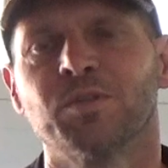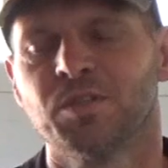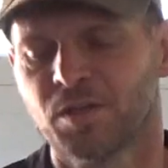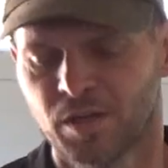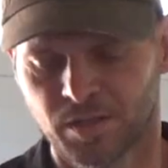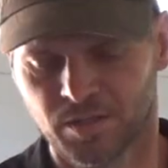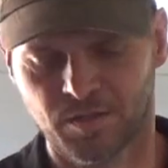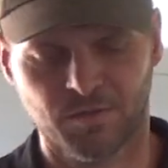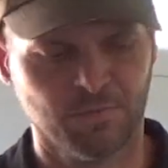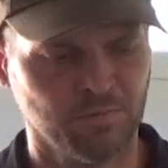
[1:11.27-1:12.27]
kind of
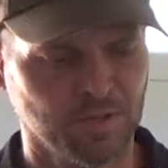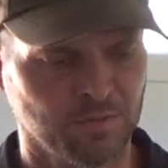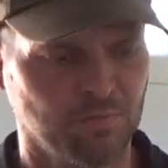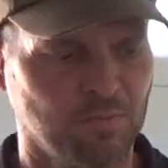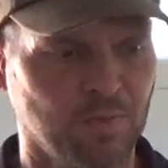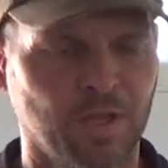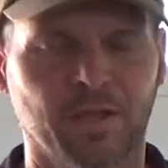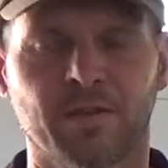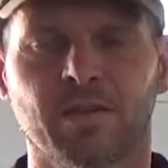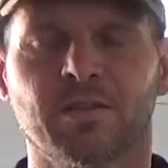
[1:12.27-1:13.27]
start just
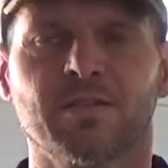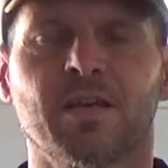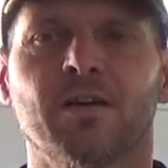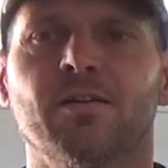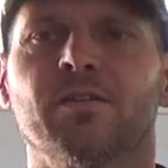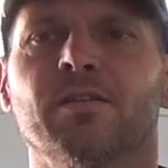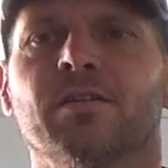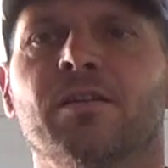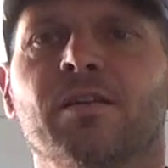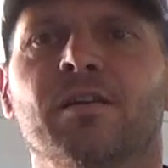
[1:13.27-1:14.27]
laying things out and
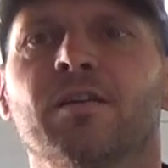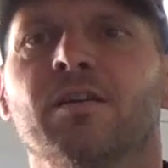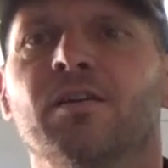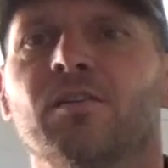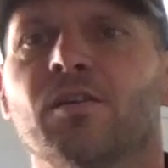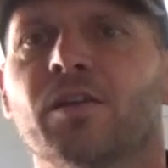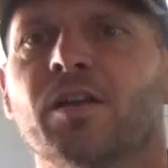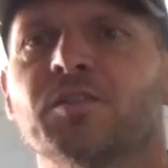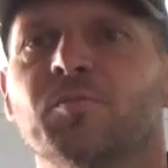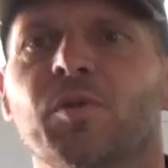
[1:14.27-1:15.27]
looking
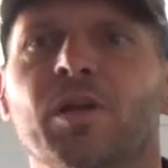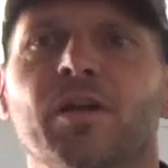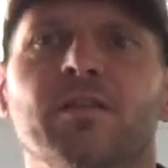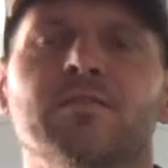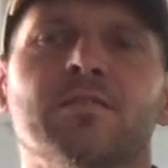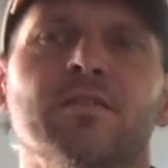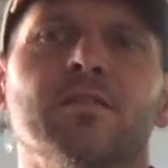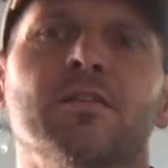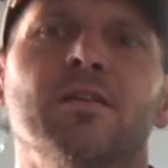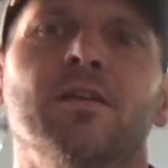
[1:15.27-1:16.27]
at your plans and,